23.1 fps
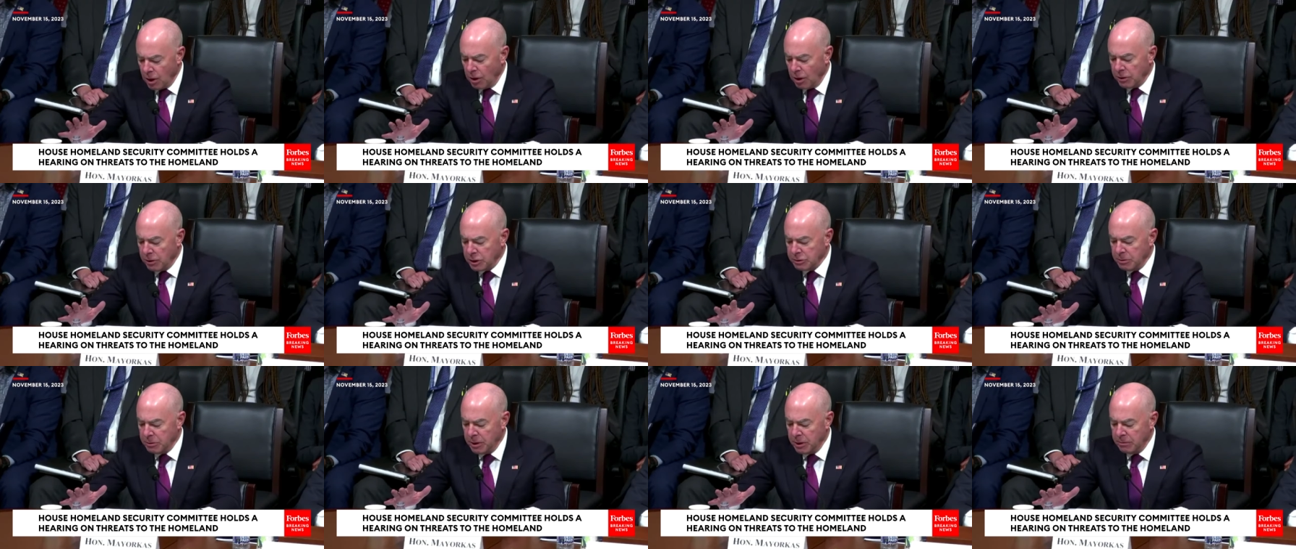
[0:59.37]

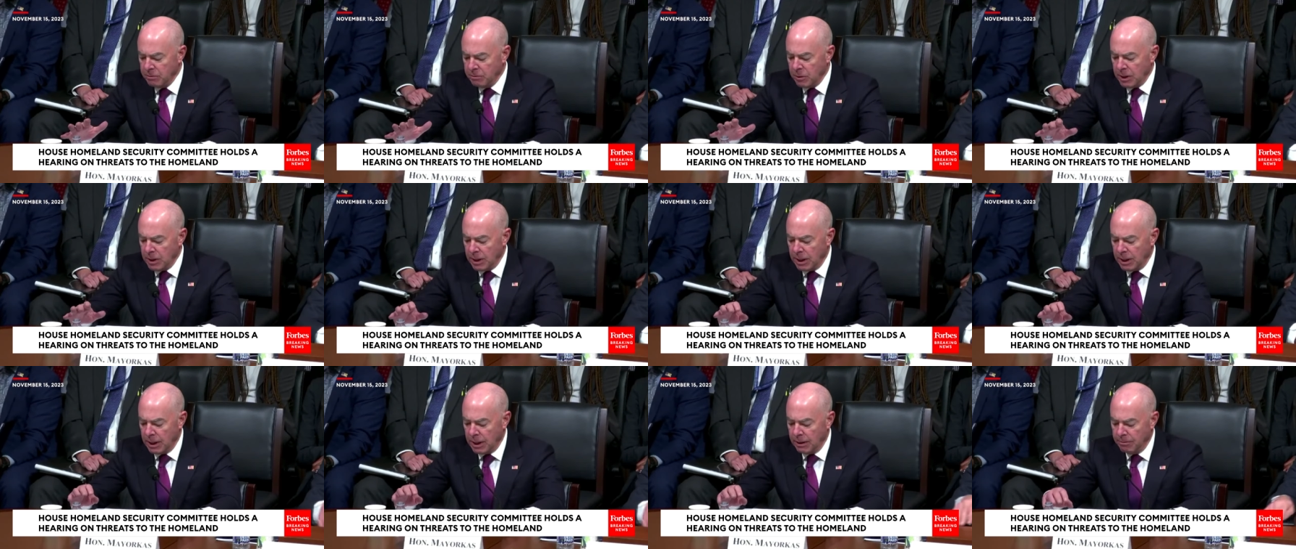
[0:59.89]
Congressman,
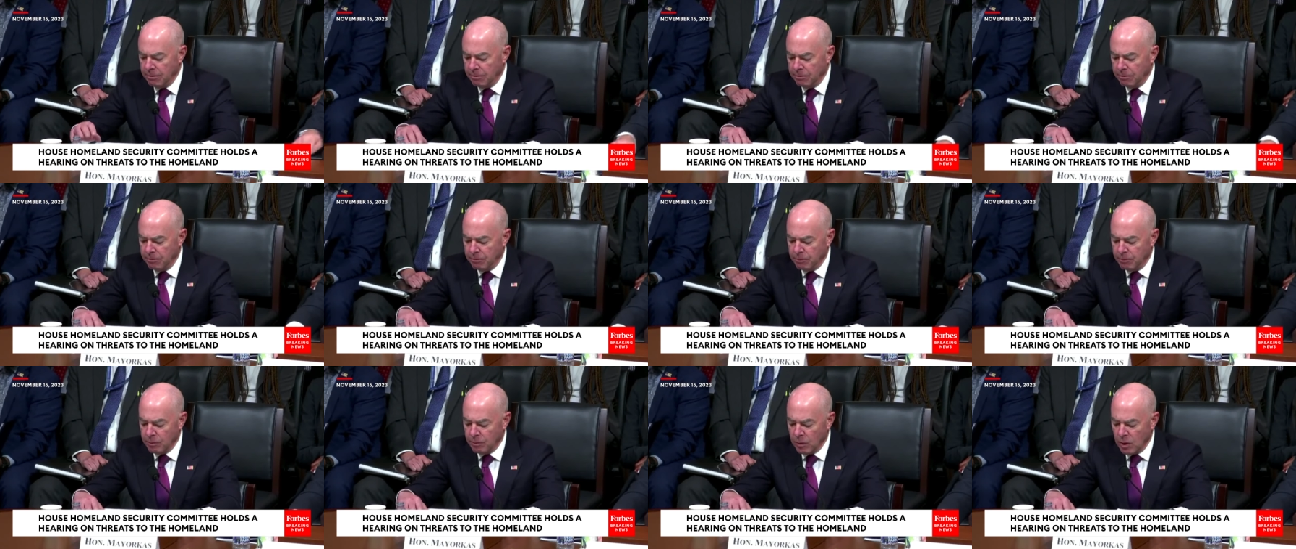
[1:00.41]

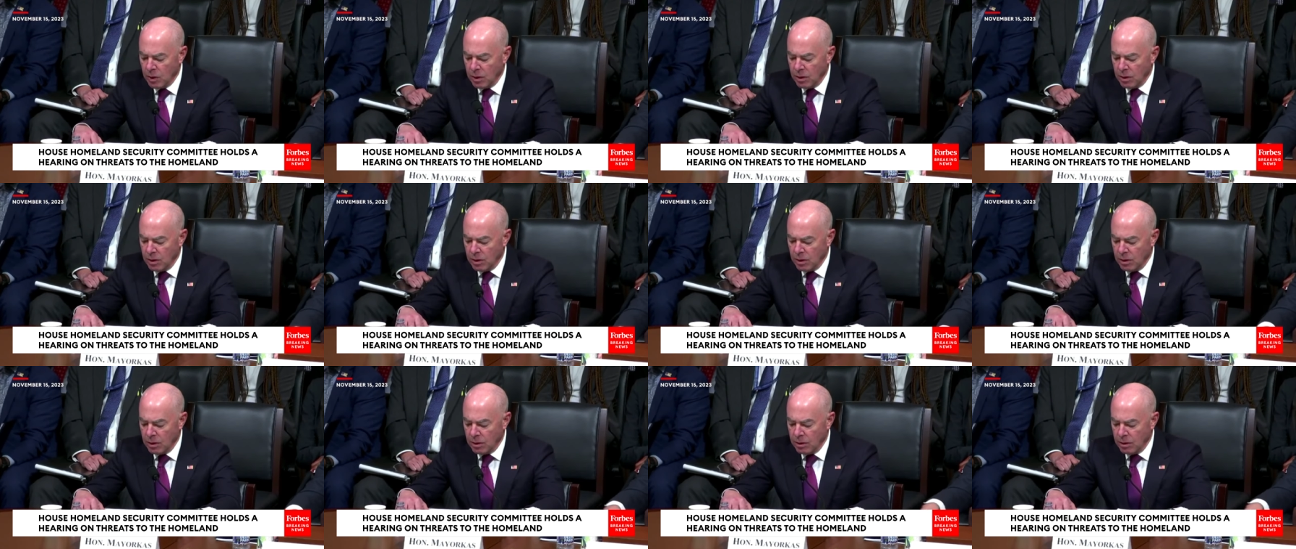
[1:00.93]
um,
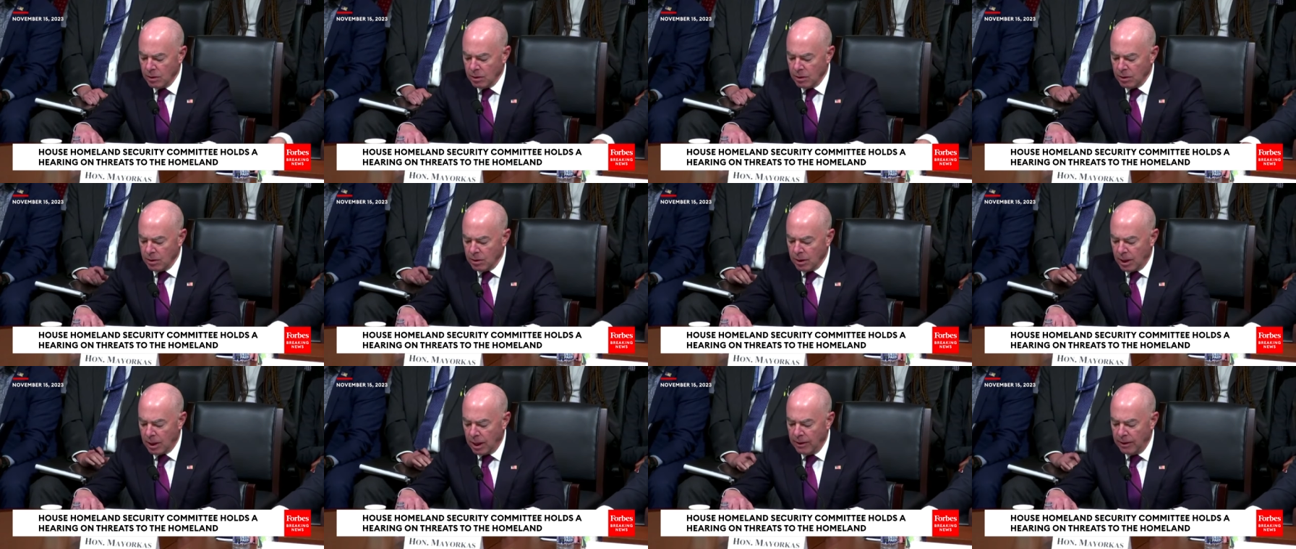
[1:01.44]

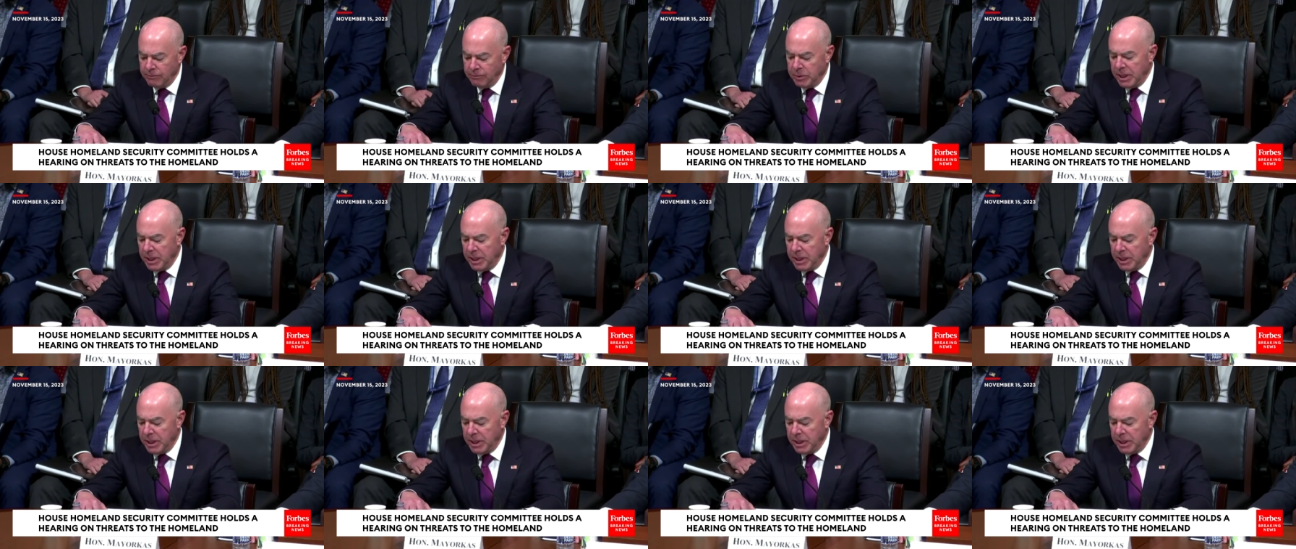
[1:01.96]
I've